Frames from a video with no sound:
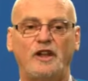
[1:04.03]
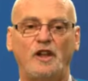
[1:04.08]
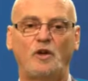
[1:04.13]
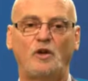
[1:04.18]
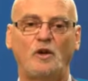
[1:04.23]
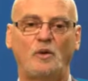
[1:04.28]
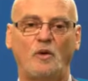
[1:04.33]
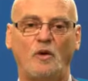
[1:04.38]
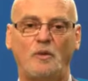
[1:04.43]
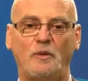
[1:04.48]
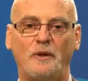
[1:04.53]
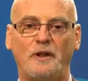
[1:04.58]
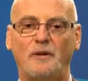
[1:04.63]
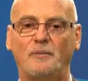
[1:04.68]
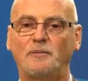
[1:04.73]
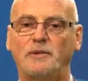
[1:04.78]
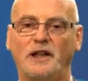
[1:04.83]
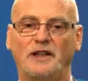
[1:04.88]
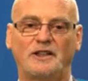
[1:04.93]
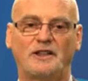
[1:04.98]
unit with me
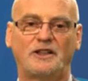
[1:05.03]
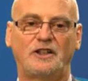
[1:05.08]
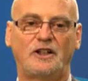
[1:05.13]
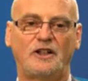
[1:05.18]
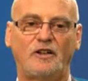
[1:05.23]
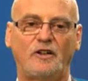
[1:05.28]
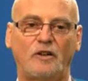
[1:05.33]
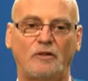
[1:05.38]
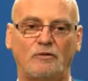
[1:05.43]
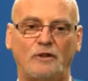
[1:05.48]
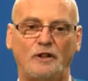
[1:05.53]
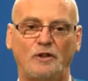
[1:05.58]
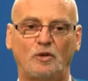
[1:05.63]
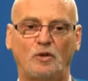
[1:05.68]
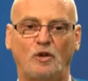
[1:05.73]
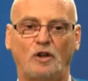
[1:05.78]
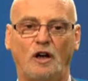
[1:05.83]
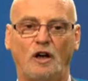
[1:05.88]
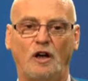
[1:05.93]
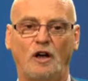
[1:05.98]
and plugged it into the rental
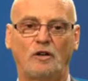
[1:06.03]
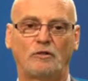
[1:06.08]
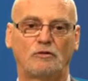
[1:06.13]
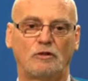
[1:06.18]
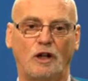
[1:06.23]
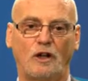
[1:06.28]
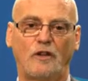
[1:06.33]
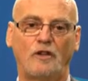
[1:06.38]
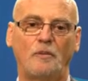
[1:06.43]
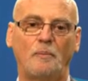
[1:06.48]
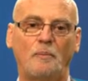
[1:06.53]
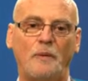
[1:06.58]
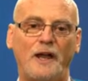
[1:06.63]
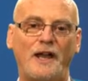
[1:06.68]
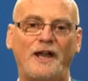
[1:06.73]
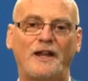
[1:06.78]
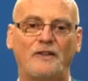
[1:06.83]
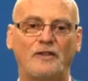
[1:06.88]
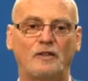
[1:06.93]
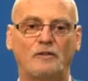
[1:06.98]
car rather than
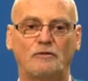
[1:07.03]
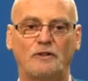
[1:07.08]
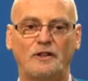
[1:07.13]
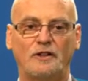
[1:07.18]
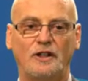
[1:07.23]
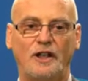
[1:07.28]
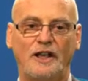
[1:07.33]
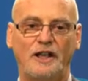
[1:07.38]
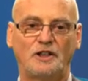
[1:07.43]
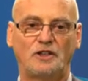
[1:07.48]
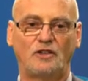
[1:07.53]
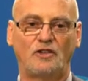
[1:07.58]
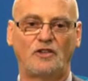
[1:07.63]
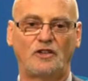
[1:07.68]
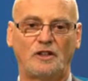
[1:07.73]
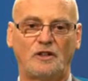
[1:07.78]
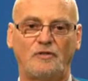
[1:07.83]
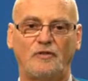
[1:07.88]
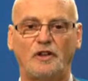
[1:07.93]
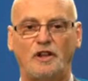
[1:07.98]
paying the rent
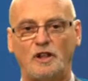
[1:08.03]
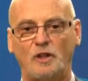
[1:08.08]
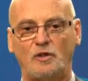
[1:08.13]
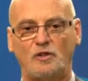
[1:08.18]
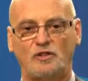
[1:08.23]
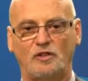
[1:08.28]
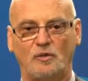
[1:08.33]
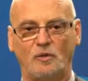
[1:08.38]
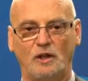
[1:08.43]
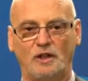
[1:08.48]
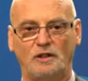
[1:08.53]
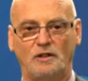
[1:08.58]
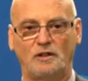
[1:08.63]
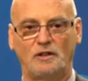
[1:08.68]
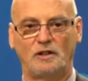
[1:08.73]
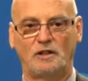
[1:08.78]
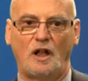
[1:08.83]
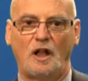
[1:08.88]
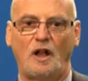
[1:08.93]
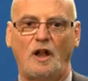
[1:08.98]
agency for the use of one.
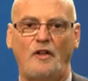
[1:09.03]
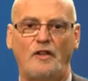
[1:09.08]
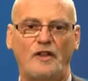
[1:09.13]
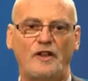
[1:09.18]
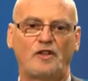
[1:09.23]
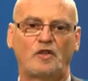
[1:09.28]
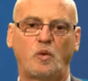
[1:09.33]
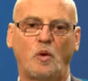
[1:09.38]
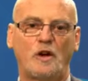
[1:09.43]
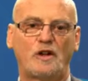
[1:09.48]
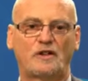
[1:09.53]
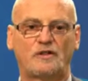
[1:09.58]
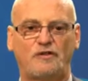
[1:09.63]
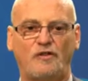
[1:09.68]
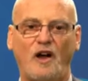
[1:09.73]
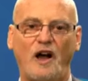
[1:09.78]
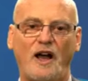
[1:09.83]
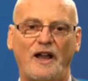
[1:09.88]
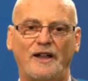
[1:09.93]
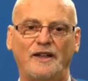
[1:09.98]
This worked
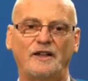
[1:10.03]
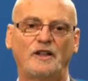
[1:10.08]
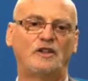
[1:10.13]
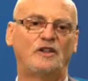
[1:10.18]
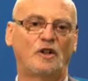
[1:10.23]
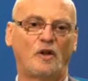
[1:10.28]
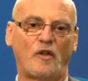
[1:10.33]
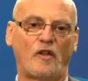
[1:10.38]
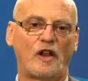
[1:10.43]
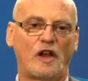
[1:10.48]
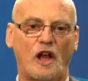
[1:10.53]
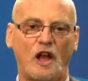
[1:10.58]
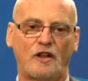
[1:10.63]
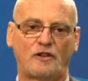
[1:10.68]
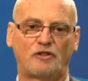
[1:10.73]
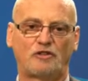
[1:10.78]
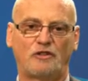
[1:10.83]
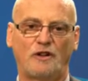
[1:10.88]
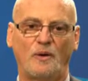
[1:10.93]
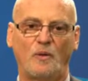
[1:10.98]
fine until the
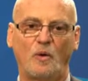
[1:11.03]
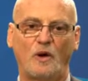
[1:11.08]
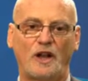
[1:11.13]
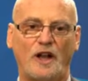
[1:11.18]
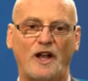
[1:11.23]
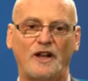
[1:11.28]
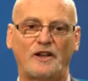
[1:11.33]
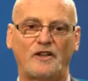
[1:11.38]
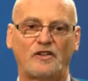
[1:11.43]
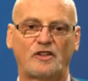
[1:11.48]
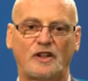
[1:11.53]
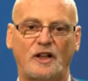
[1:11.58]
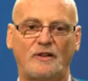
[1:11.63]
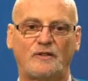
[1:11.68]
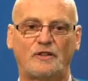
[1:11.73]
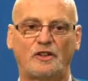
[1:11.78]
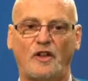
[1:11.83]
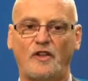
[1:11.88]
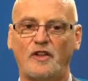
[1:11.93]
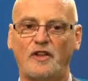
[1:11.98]
last trip when I
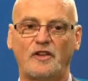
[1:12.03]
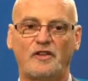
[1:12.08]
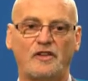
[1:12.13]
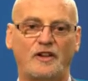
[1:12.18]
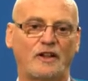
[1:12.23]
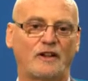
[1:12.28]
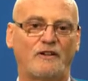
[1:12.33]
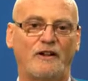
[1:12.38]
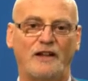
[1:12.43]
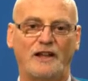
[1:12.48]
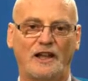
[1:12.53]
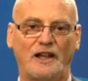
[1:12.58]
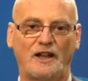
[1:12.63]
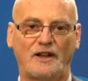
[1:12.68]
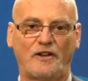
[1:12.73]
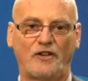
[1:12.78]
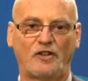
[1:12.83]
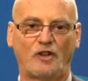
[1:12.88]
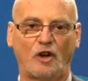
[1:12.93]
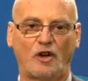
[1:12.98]
discovered that the cigarette
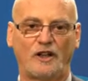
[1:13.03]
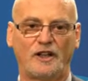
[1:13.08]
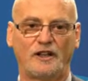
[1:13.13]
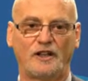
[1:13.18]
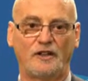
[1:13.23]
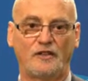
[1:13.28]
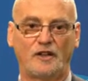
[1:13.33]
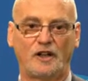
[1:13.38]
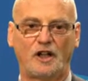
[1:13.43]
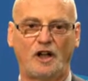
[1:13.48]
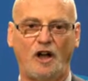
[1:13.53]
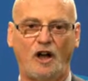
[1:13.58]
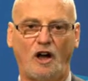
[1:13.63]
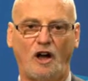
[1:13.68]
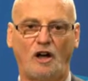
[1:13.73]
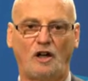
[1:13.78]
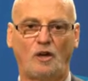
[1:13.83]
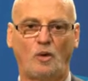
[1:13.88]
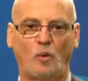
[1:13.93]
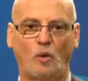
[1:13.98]
lighter socket in the
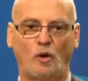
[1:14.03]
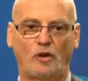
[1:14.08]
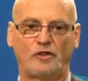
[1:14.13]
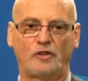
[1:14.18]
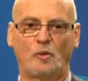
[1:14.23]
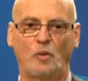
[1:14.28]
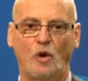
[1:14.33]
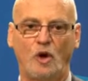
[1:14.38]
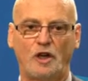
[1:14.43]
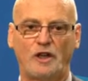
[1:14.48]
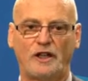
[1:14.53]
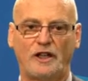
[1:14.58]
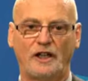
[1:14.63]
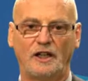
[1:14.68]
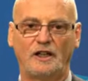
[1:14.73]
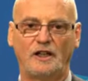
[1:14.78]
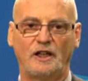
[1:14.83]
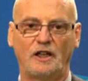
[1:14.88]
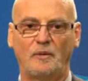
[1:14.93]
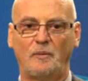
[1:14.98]
car wasn't
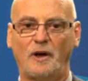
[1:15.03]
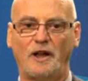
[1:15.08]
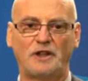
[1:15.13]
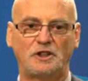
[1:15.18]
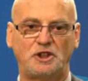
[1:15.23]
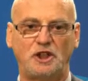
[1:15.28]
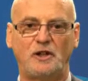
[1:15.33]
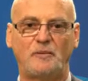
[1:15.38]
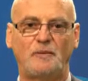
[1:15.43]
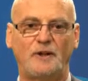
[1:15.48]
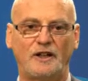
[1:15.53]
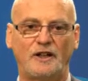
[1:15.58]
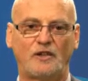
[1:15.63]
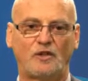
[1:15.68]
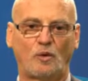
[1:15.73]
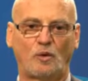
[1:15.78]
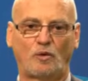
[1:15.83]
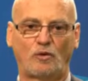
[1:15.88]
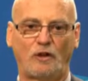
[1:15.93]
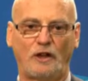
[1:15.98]
working and my GPS
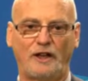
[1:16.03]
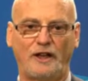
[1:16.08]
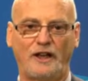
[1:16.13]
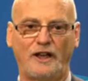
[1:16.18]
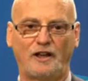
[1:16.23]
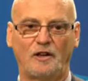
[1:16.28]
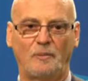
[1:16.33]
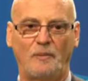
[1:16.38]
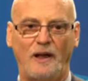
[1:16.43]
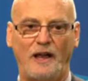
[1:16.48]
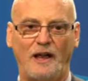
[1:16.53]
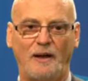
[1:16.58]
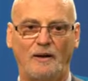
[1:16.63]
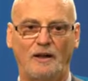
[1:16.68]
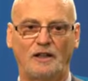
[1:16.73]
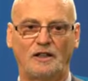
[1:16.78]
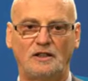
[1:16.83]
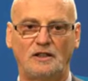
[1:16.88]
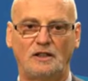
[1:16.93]
was running out of power.